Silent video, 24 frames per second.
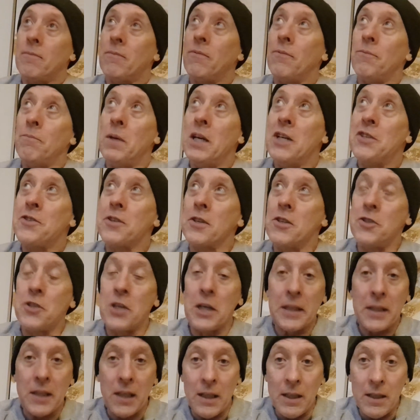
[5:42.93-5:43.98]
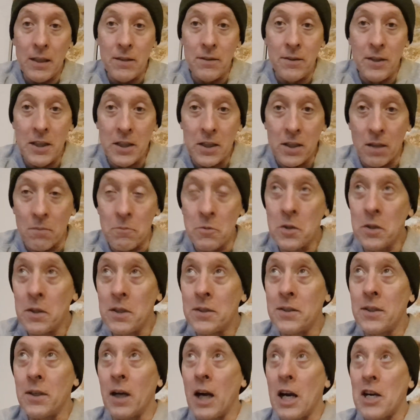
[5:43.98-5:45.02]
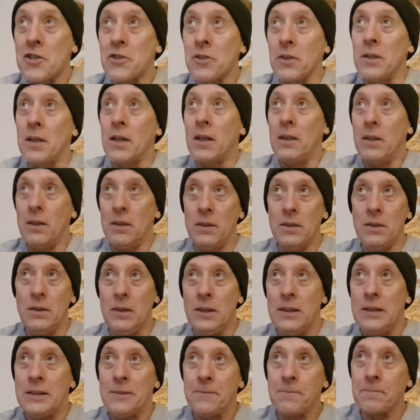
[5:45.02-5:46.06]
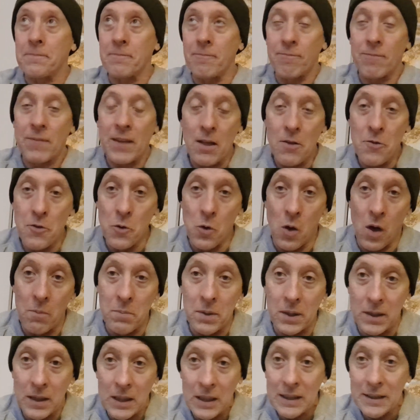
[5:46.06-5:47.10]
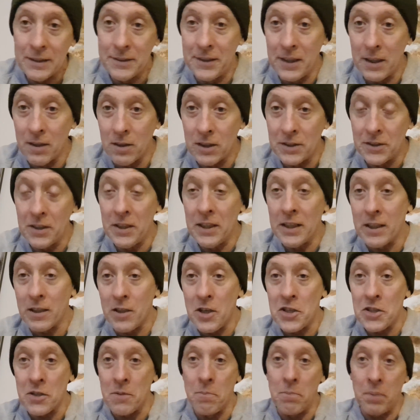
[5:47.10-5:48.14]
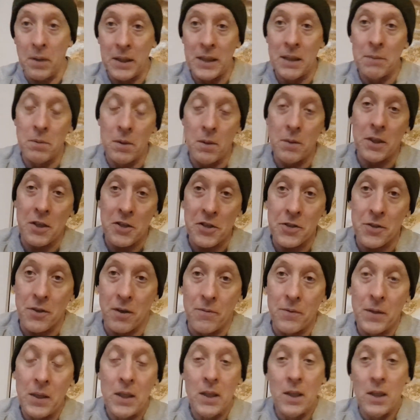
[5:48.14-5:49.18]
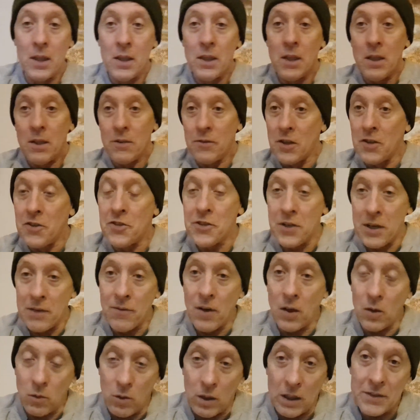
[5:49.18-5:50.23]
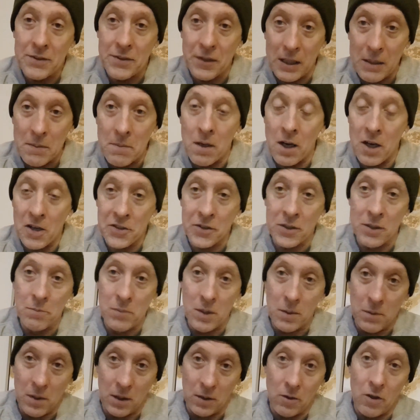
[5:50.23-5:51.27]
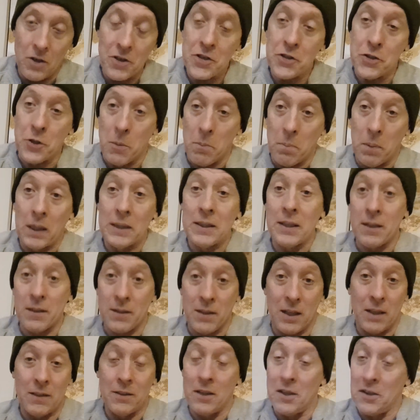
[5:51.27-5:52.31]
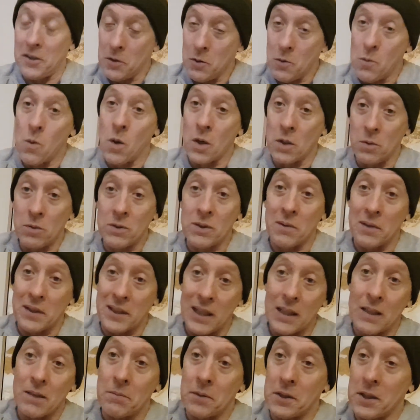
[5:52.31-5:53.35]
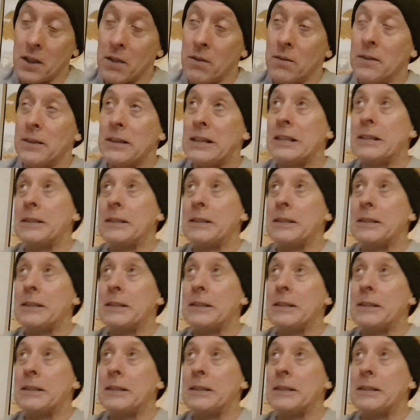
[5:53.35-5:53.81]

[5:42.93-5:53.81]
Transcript: Most of the JKD community actually thought about daily decrease and playing about with this stuff. They'd save a lot of time asking about a lot of stupidity that in the real world would get them killed.